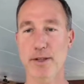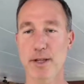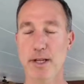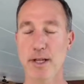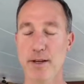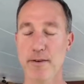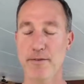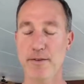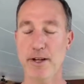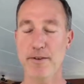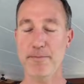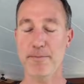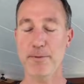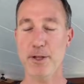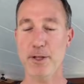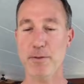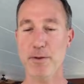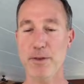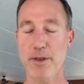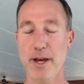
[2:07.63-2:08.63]
If you're not
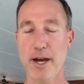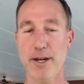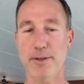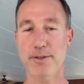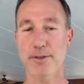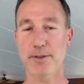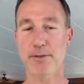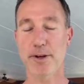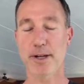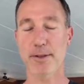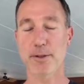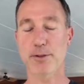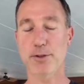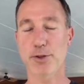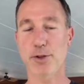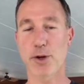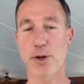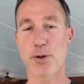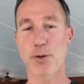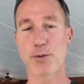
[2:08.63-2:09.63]
familiar with that, it's a great little
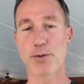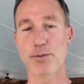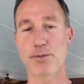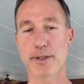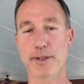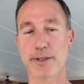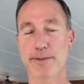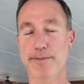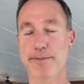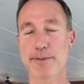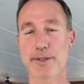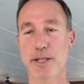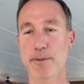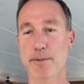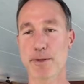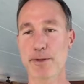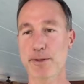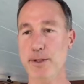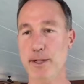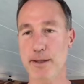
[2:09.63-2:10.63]
show on
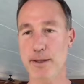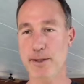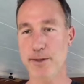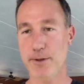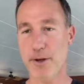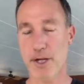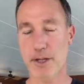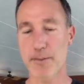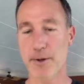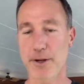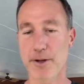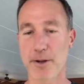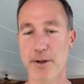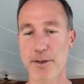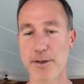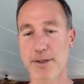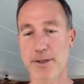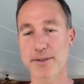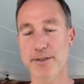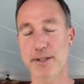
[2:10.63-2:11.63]
CNBC, and they talk about all
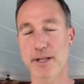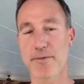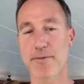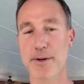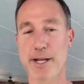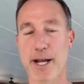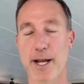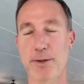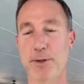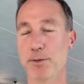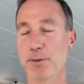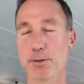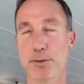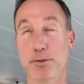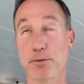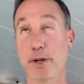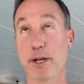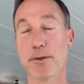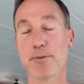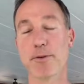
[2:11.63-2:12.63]
things financial and
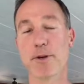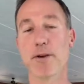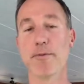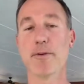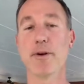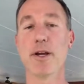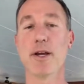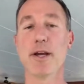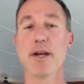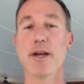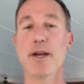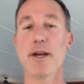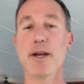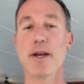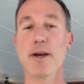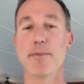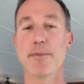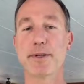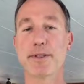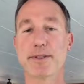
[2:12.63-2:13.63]
great, whatever.
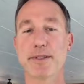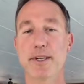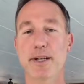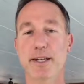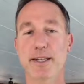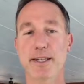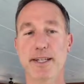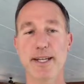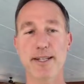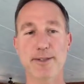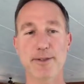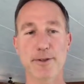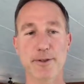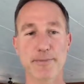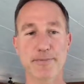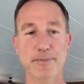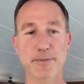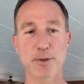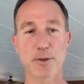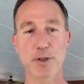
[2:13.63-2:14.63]
But Gensler,
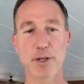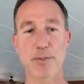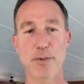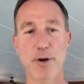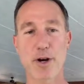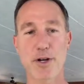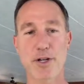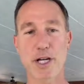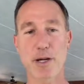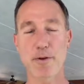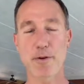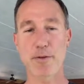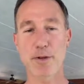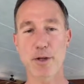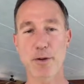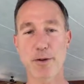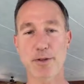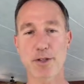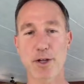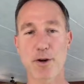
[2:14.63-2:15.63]
newly appointed chairman of the
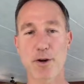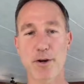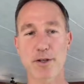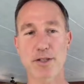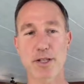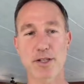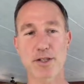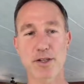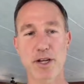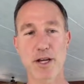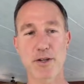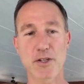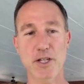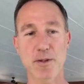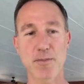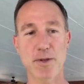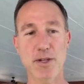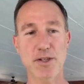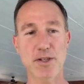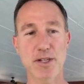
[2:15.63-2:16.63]
U.S. Securities and Exchange
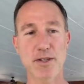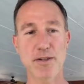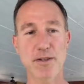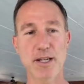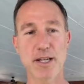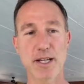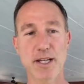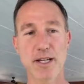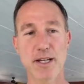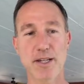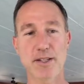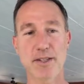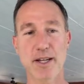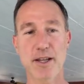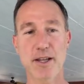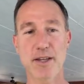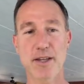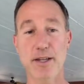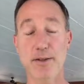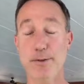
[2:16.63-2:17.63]
Commission,
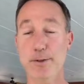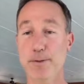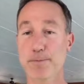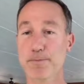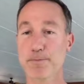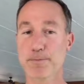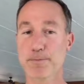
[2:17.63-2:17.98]
stated this.